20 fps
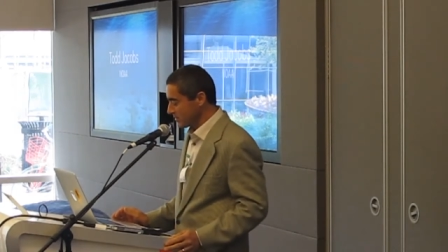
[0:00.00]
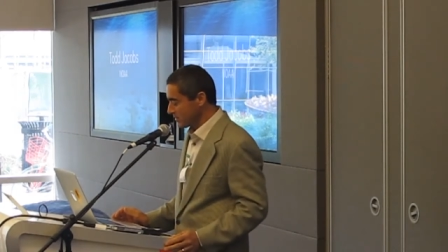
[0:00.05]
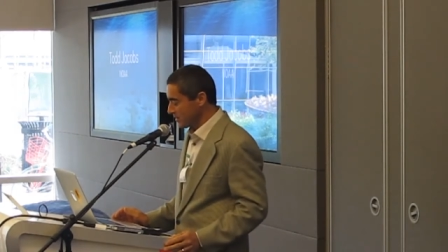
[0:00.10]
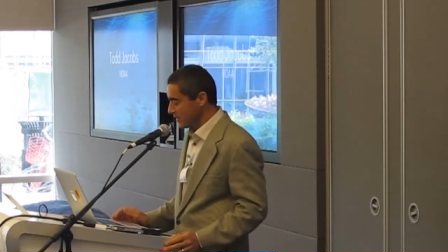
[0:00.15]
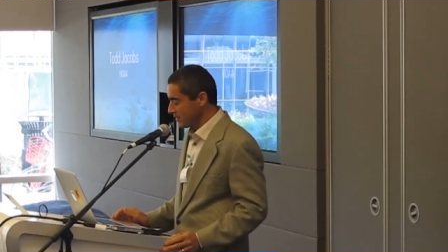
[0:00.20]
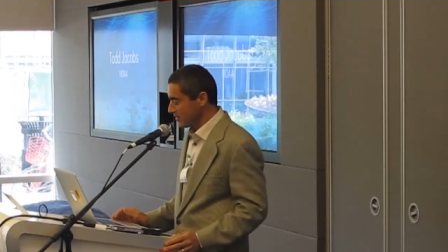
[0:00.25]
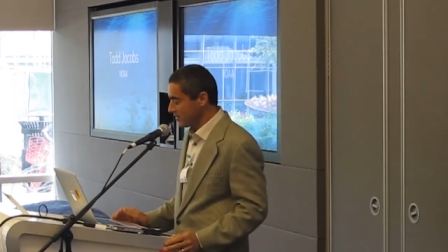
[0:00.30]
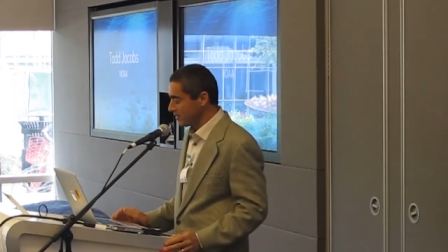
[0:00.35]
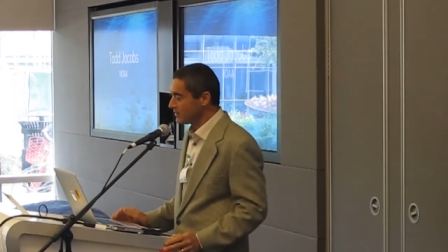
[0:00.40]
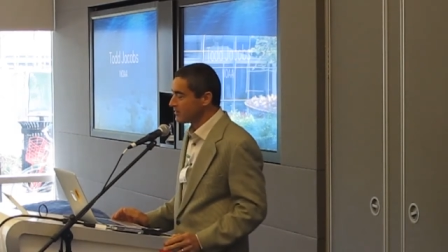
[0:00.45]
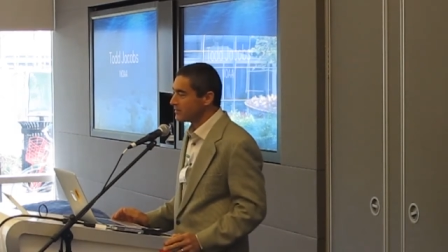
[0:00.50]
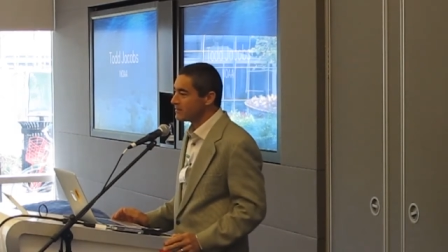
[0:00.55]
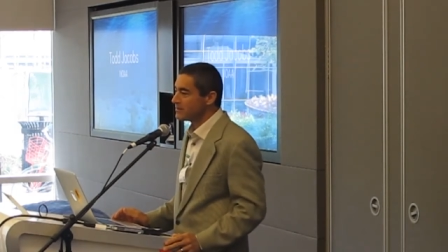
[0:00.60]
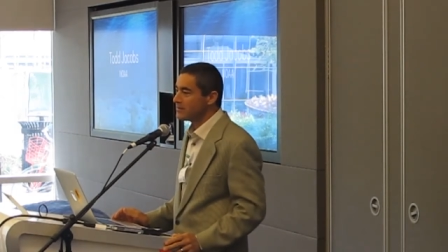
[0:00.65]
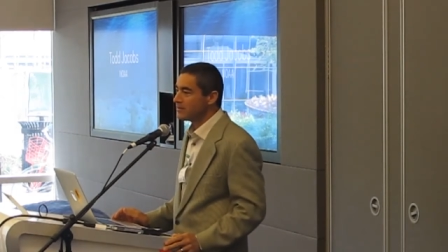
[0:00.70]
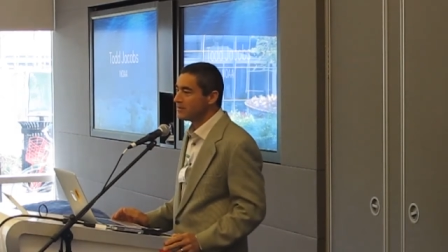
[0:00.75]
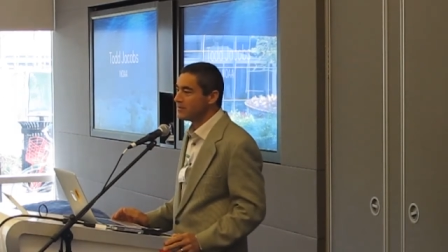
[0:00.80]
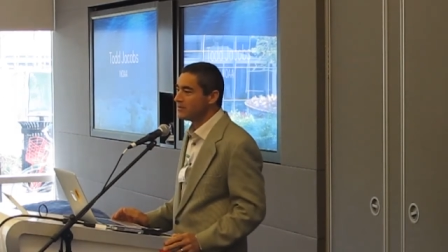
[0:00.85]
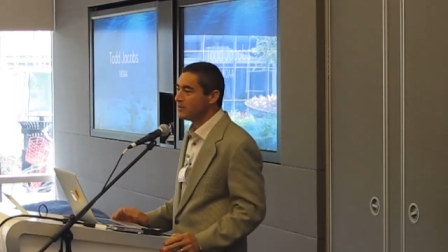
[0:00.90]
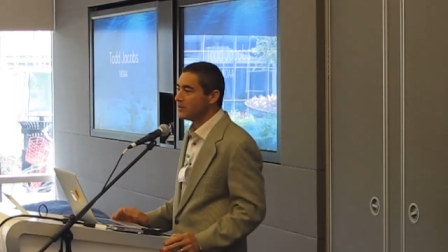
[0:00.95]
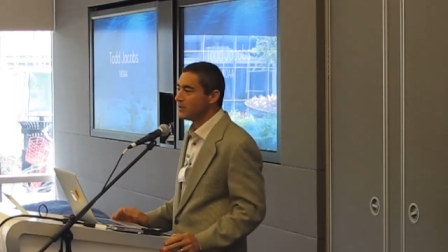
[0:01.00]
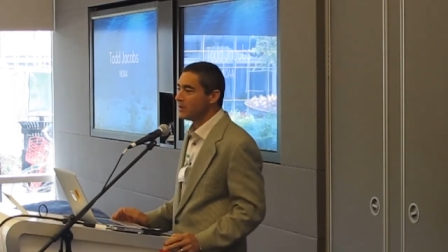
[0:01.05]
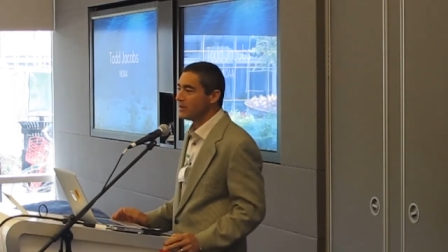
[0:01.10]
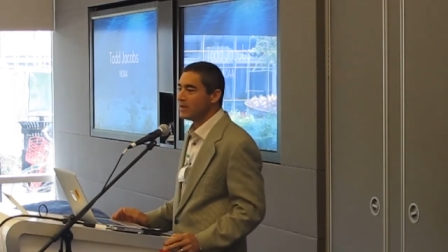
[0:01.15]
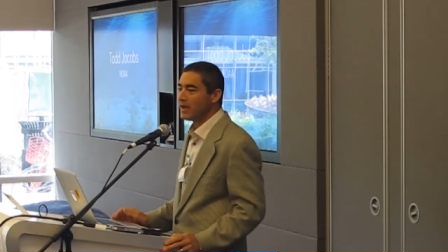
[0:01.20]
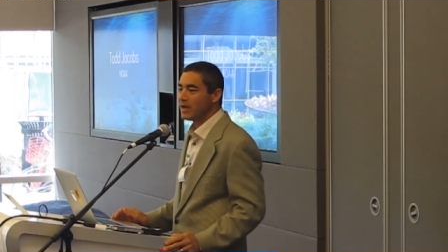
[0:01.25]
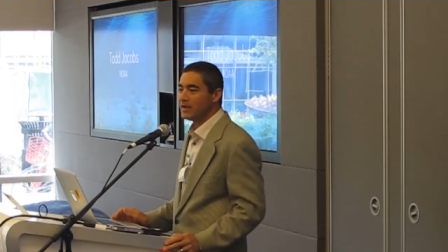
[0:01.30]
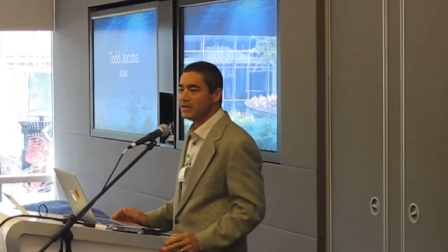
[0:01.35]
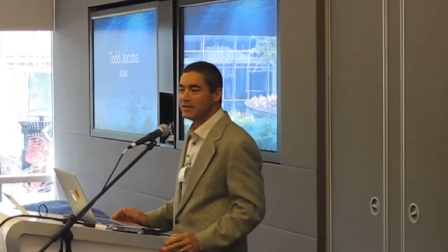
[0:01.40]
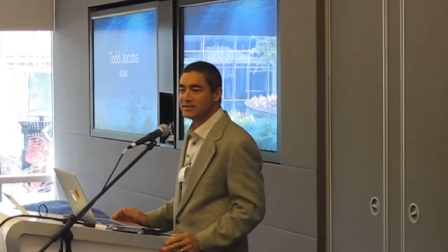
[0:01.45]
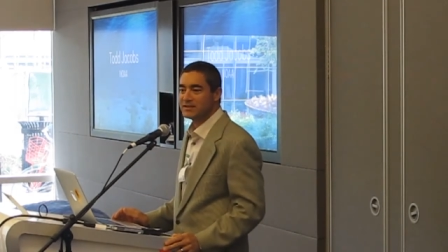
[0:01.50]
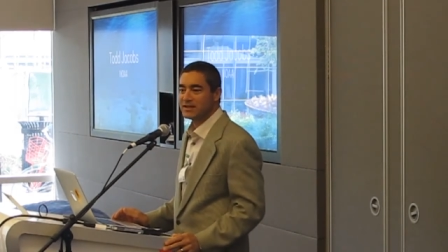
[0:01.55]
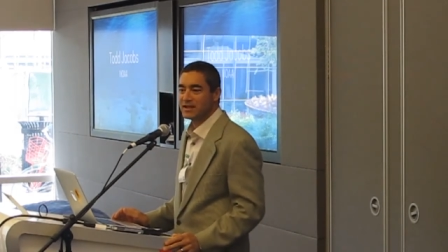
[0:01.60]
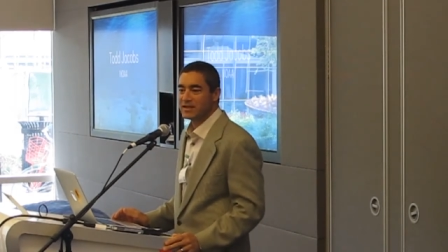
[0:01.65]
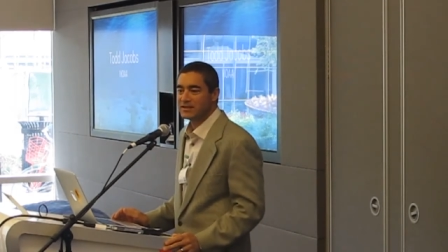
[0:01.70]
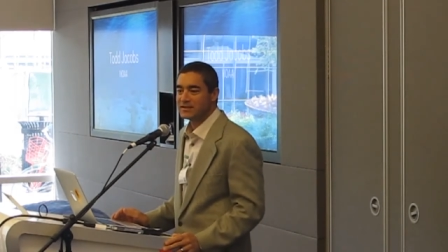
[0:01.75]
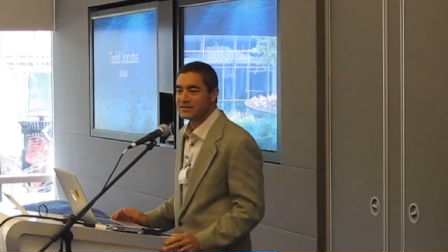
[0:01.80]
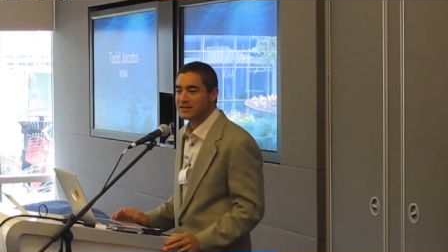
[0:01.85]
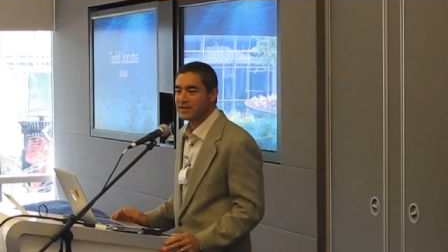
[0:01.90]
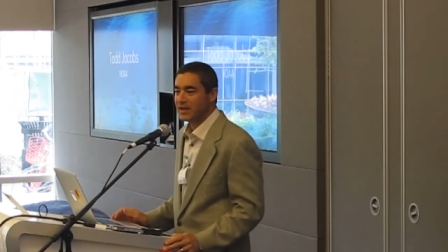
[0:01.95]
I didn't do a
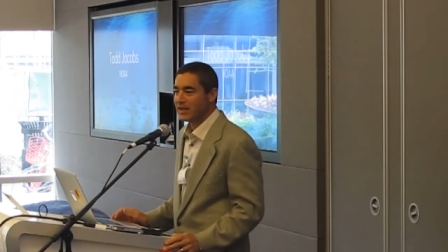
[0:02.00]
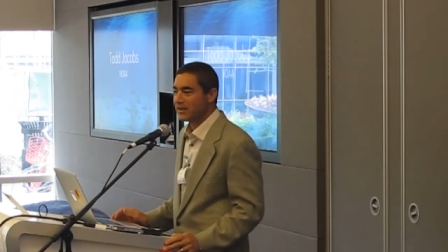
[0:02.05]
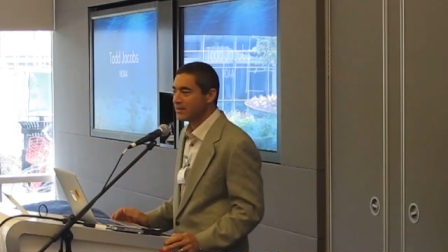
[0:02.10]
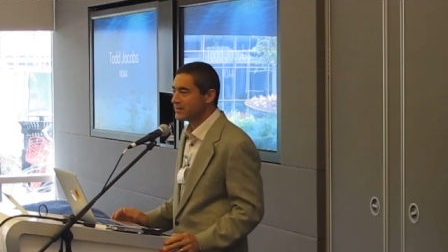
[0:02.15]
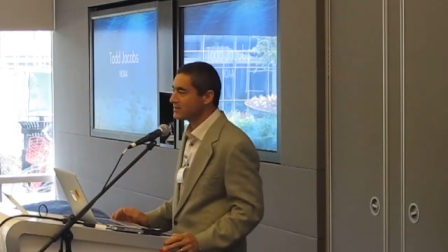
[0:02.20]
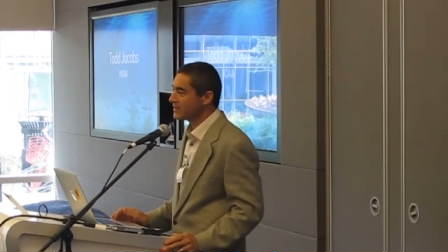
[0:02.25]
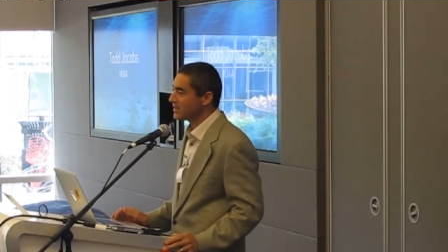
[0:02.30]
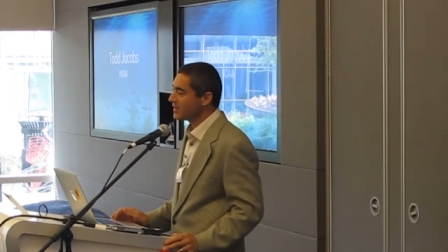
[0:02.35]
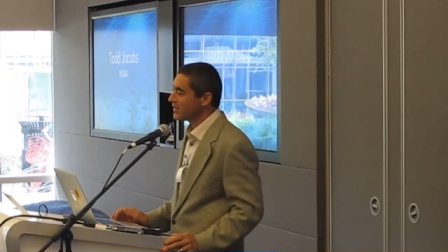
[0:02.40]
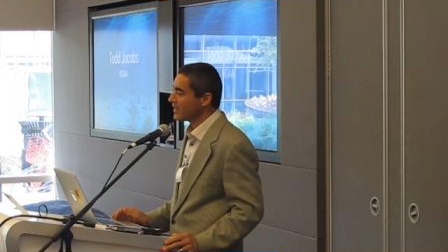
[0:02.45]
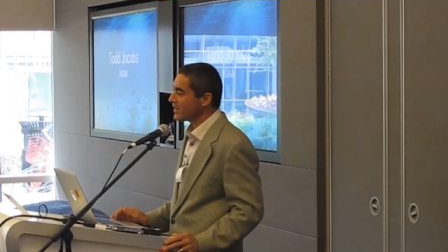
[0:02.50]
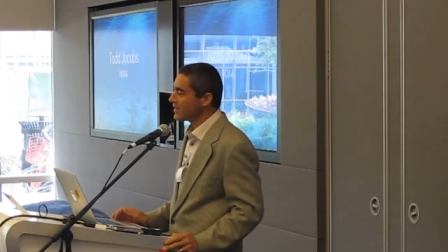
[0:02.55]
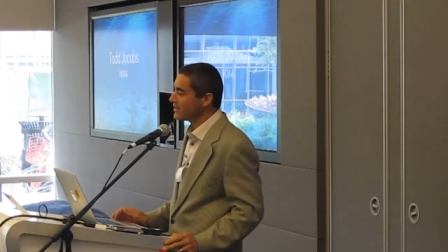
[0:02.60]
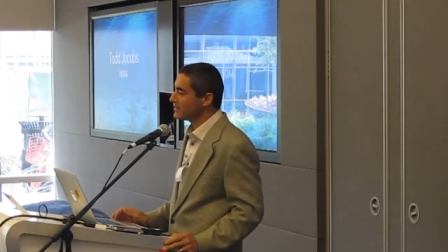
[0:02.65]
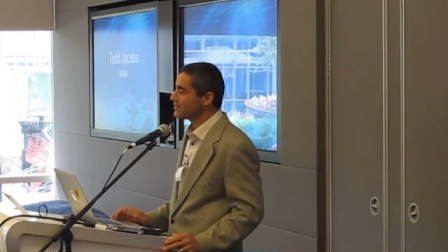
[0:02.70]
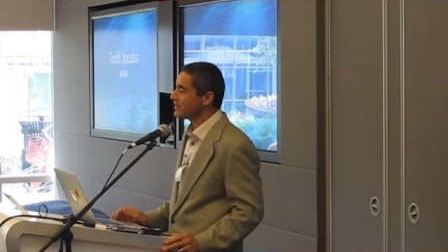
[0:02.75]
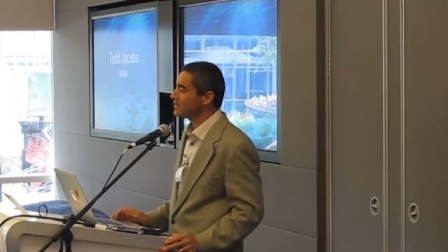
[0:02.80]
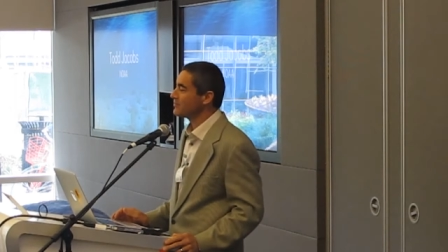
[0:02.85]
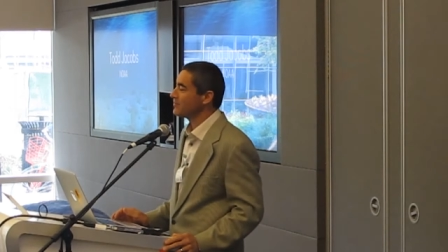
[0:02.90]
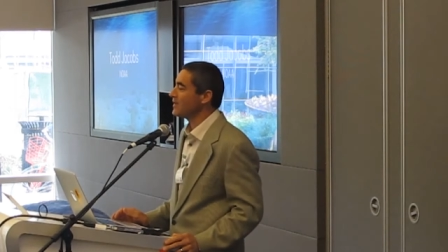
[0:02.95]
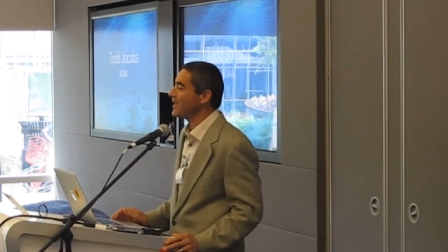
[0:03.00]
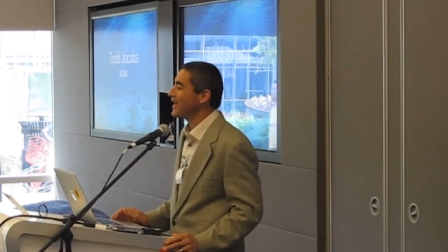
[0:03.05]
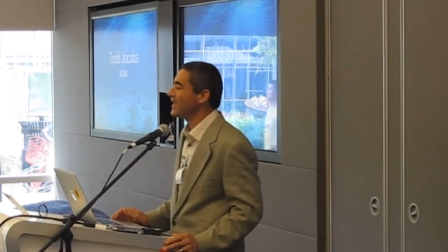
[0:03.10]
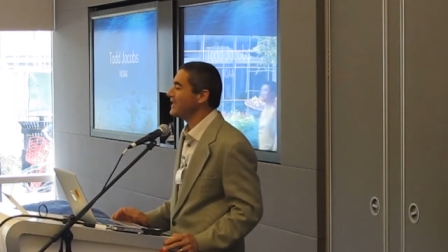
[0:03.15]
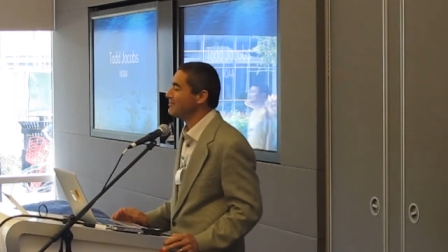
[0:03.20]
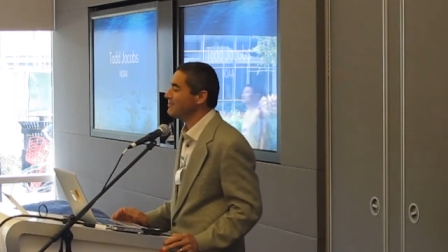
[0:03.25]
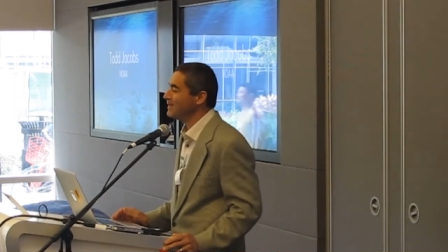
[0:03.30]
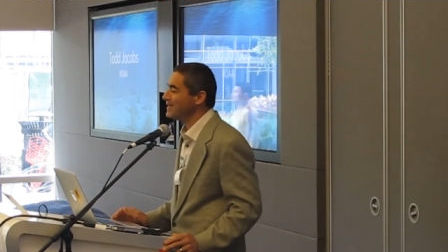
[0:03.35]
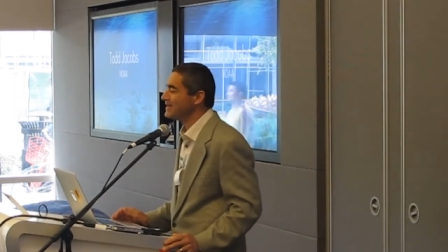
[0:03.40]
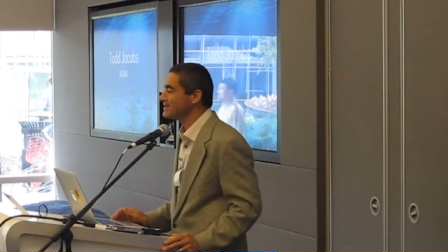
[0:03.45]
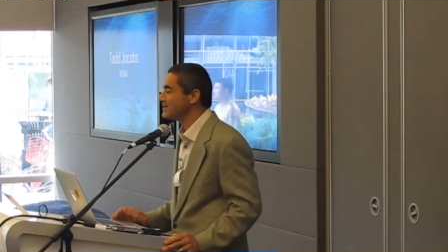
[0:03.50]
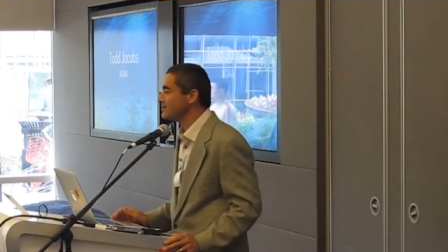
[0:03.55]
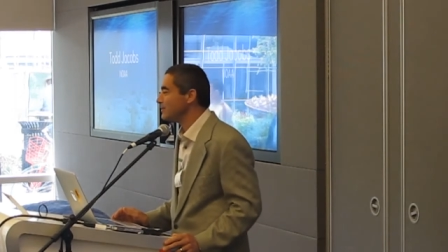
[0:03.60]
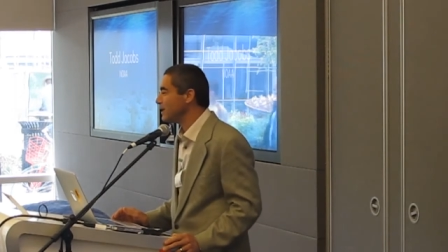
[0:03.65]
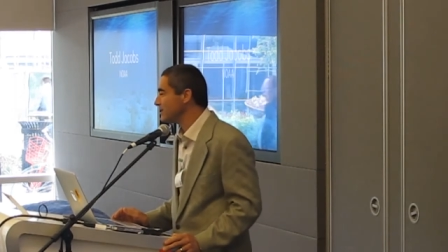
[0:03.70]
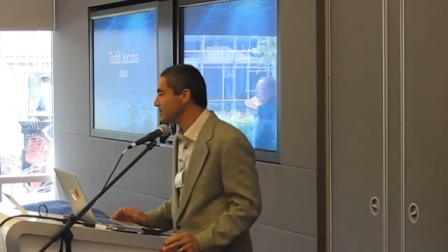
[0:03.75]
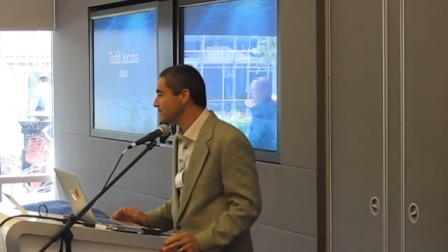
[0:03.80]
90-second slide because I thought I could talk for 90 minutes.